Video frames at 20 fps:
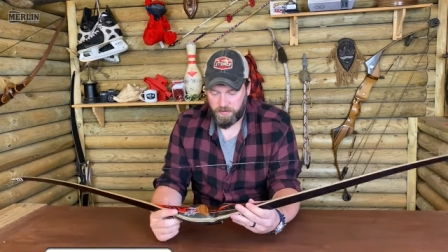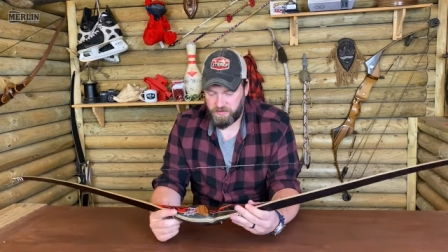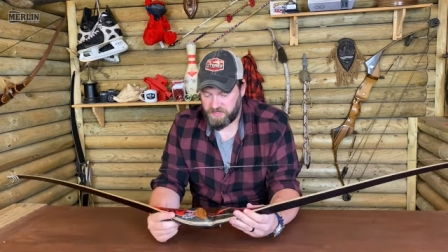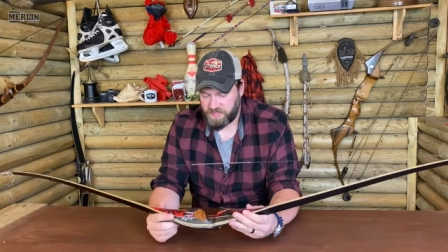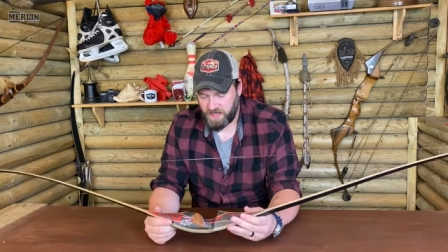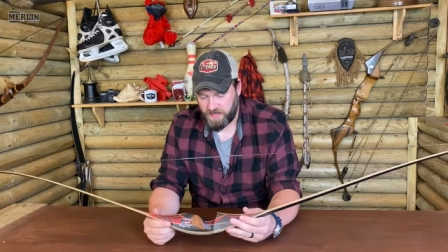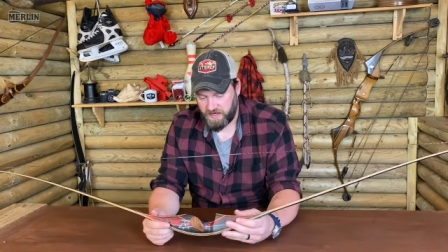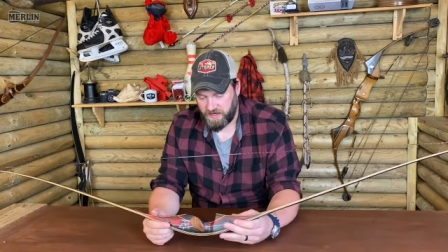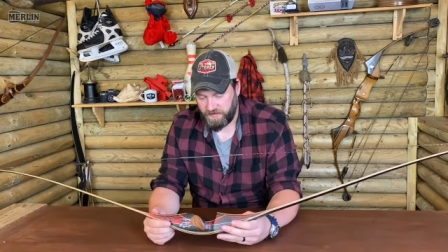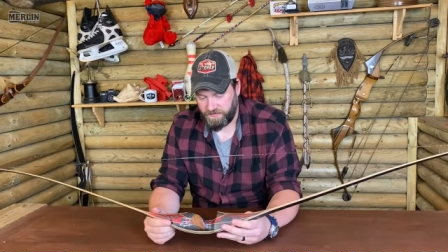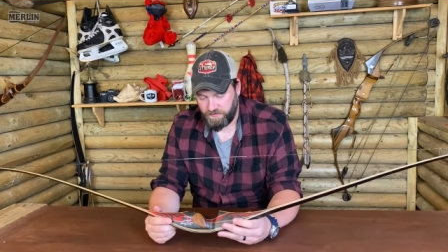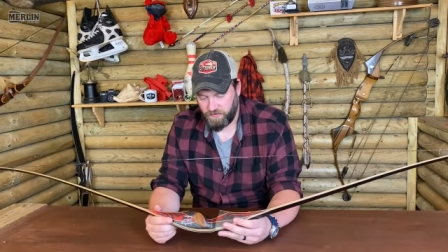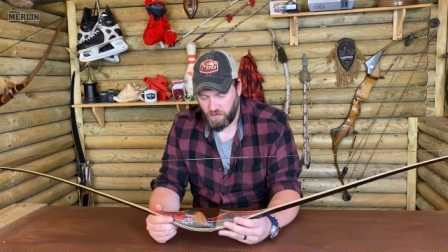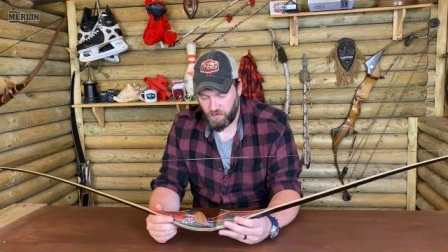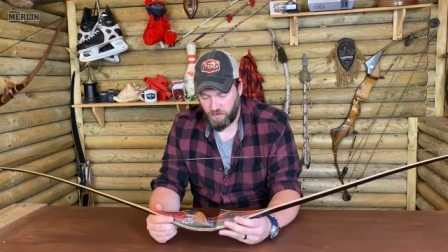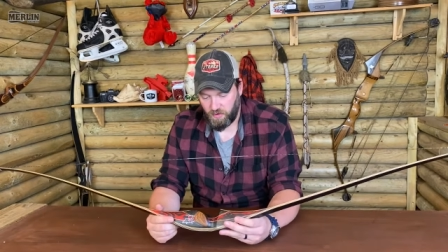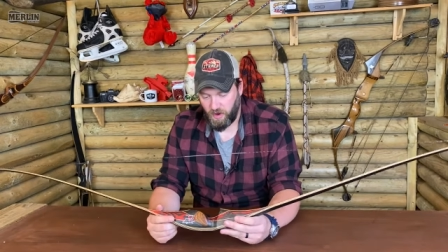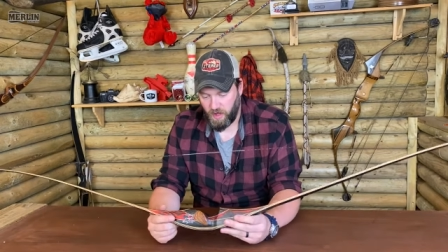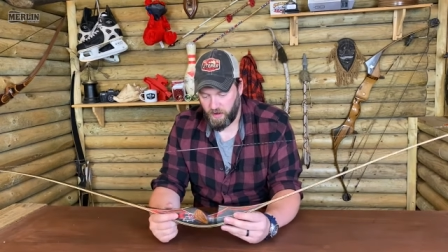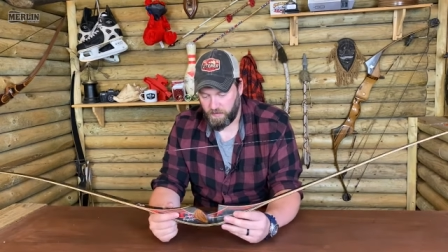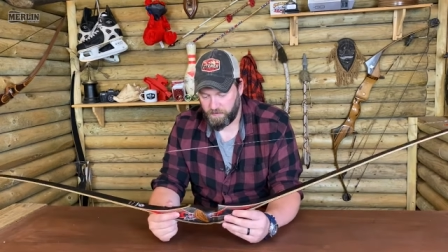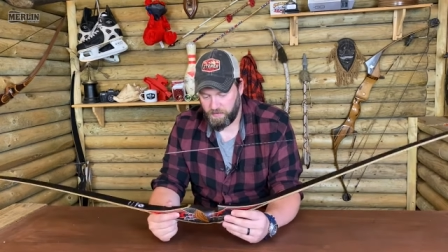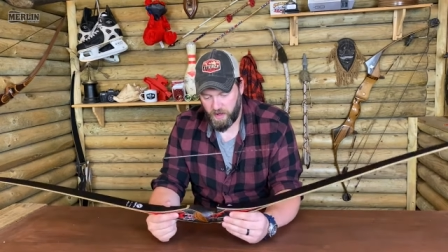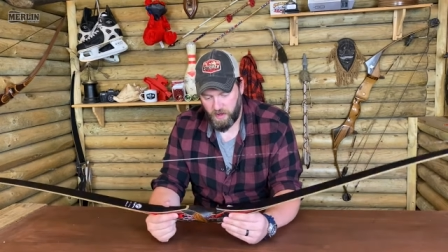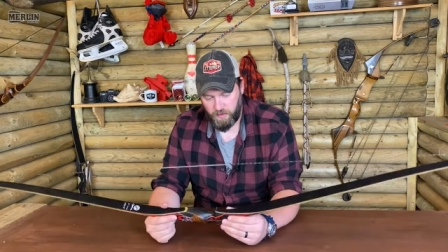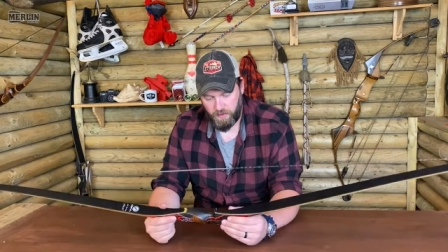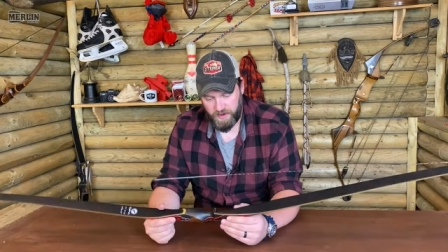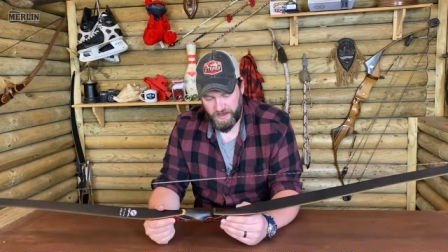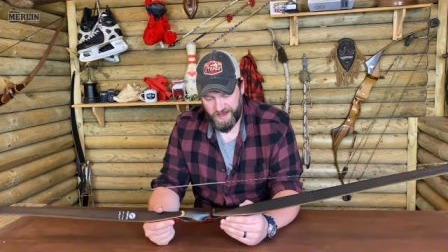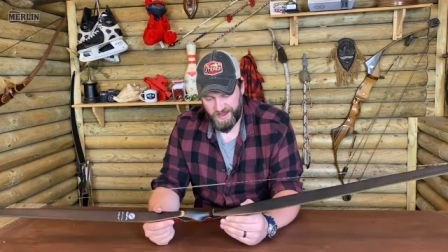certainly for
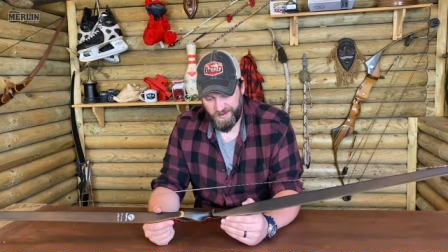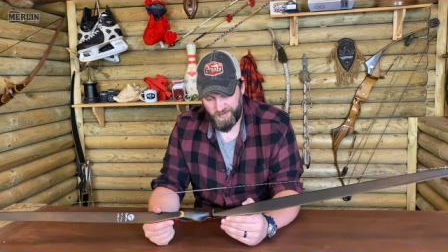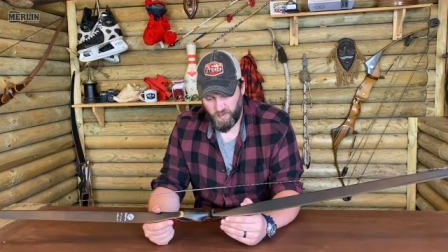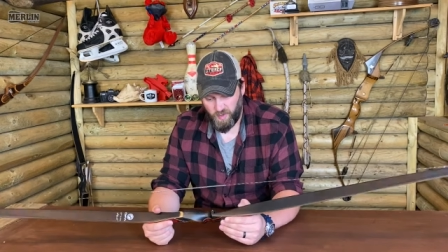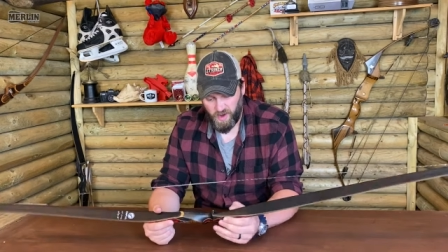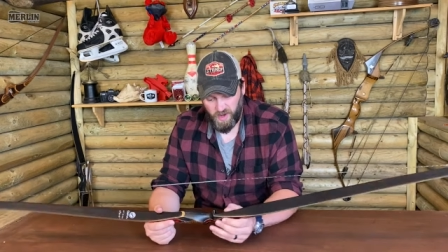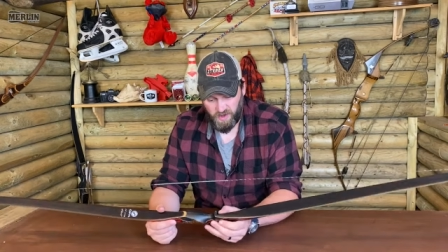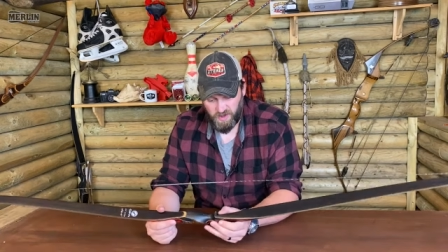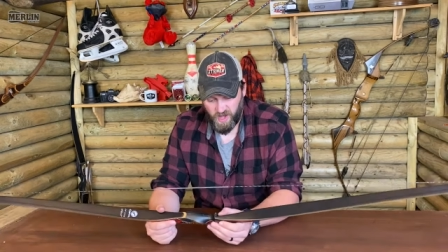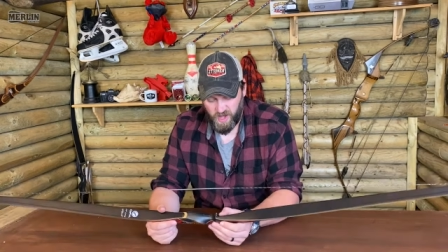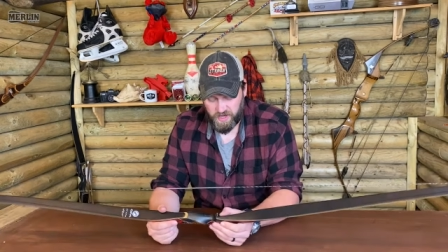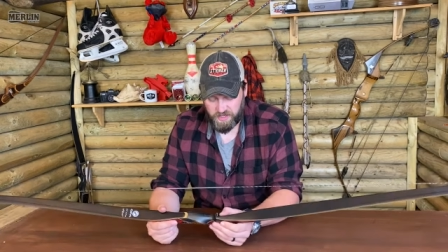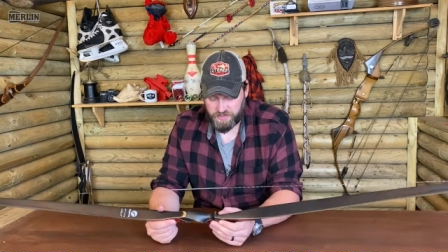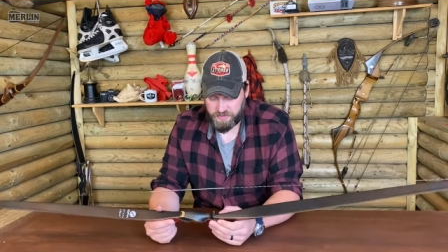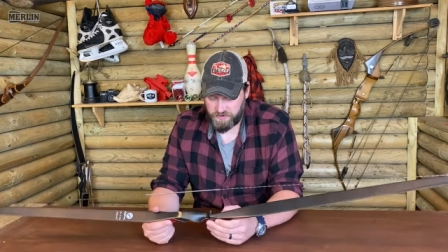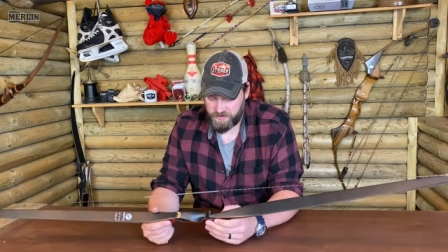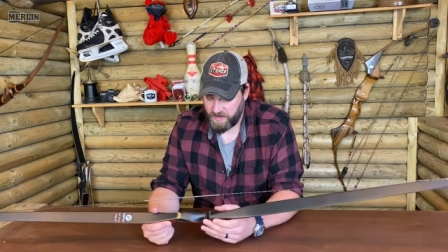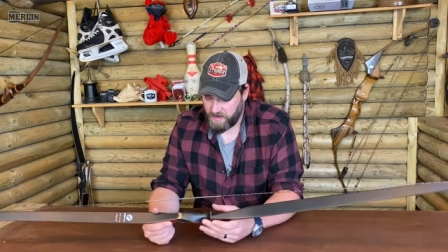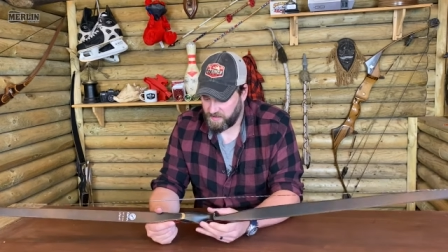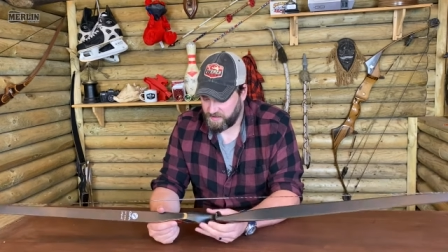longbow in world archery.